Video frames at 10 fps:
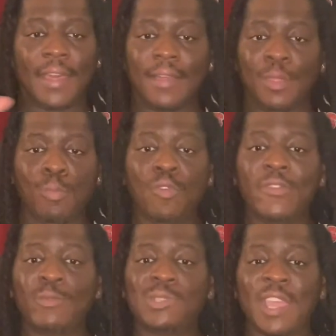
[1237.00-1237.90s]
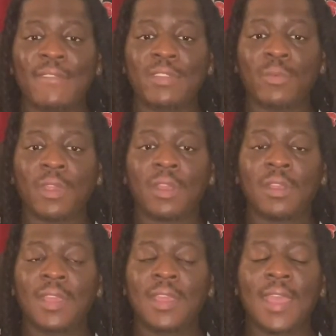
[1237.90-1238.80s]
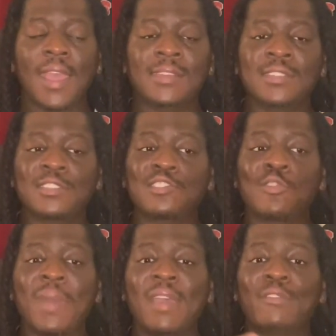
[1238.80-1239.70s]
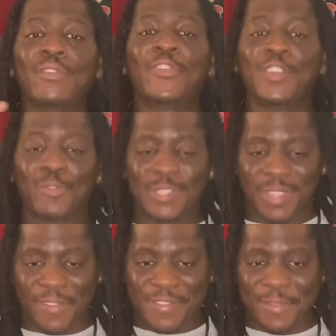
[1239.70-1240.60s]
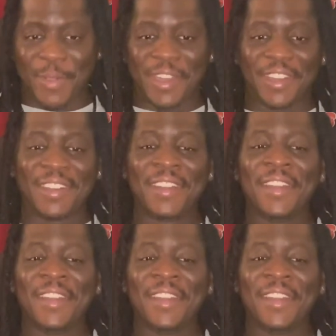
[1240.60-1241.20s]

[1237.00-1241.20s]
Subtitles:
The movie was everywhere, so my review was everywhere.